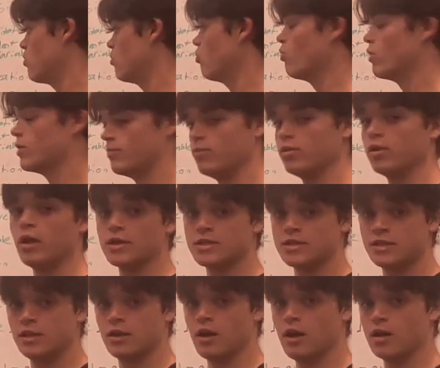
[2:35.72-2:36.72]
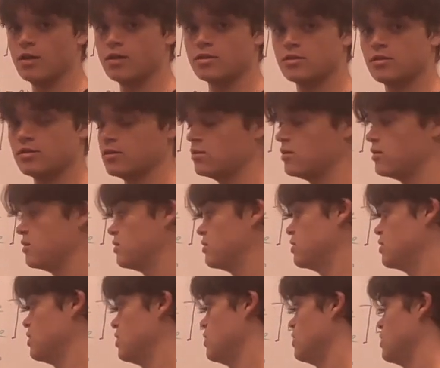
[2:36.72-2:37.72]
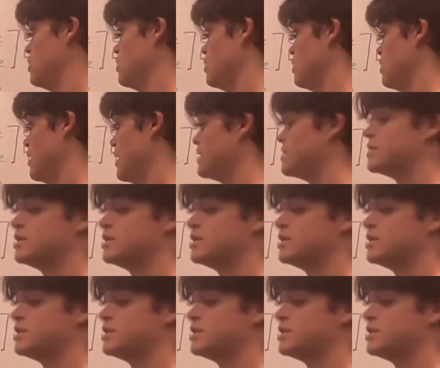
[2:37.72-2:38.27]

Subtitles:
1 plus the odds. And